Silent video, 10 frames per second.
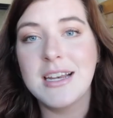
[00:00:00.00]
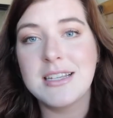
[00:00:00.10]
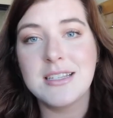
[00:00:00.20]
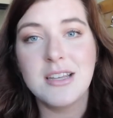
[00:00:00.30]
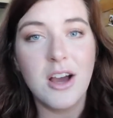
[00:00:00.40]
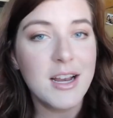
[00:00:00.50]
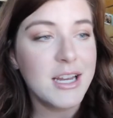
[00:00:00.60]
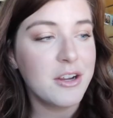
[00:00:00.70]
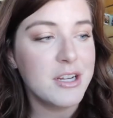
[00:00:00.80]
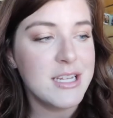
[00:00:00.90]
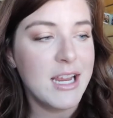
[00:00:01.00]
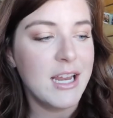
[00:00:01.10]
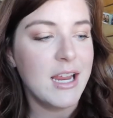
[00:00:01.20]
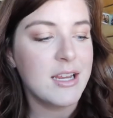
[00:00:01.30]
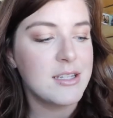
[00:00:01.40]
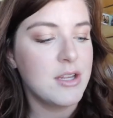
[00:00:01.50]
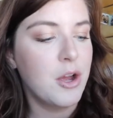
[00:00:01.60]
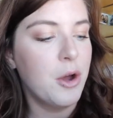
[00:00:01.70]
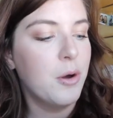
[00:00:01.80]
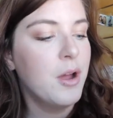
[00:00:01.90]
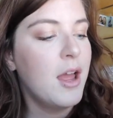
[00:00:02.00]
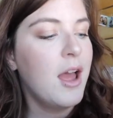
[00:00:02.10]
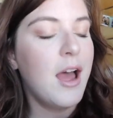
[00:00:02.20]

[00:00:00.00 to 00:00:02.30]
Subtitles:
It is non-irritating, so